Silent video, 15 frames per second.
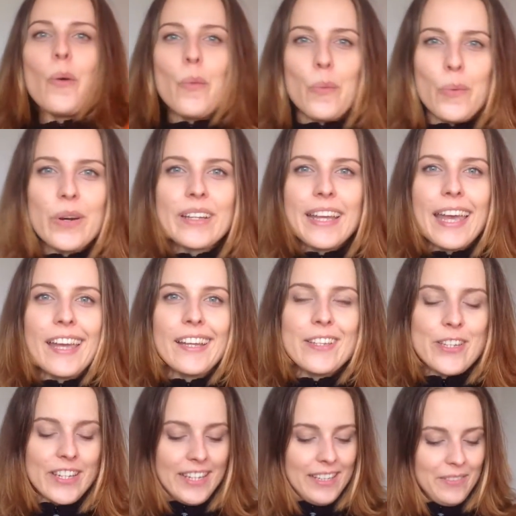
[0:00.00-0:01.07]
1
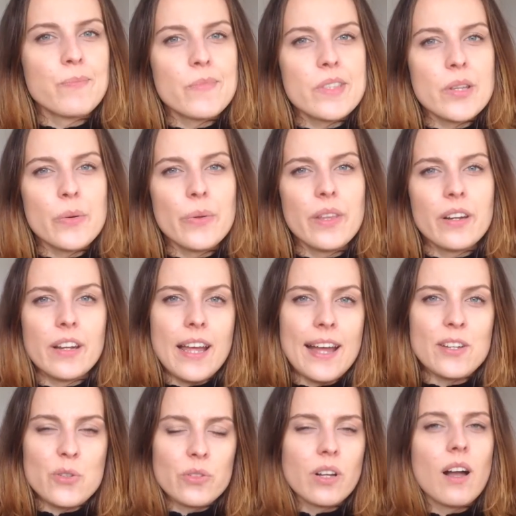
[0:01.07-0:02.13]
kg. So they're
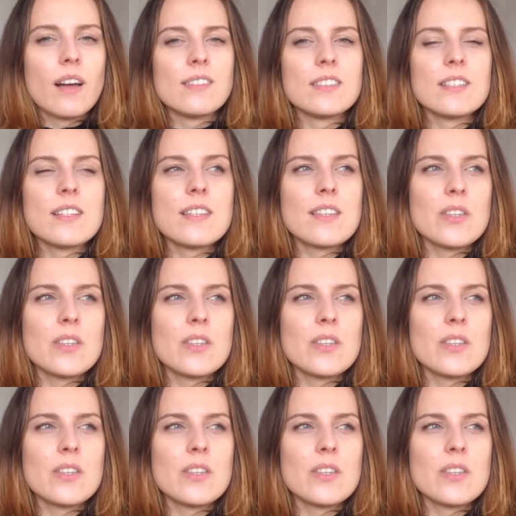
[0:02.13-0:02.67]
natural colours.